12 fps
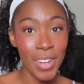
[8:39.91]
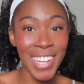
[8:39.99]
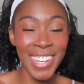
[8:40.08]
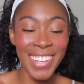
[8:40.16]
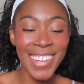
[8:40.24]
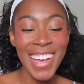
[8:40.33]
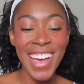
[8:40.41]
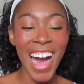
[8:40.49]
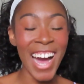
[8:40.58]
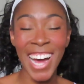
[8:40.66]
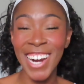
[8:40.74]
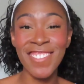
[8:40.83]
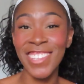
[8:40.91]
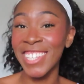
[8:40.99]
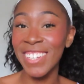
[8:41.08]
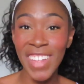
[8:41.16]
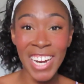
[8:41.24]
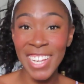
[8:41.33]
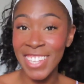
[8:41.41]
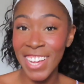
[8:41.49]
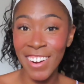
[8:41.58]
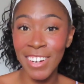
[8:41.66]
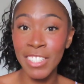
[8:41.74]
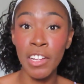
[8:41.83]
I kind of just leave that in
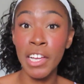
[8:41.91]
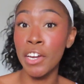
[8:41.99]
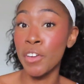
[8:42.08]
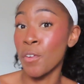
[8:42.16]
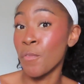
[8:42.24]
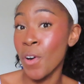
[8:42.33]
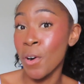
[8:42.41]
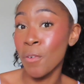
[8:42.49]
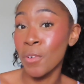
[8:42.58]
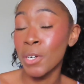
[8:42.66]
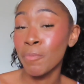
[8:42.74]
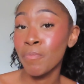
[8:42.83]
there until I get a new phone,